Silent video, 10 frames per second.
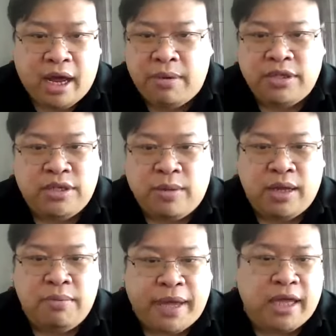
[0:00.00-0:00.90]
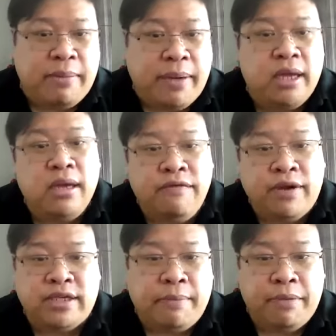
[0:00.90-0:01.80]
How much is 1 petabyte, for
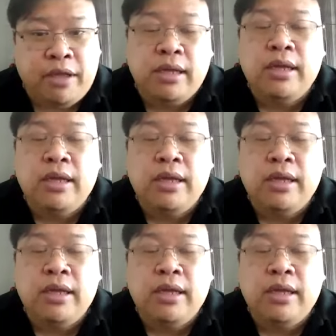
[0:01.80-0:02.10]
example?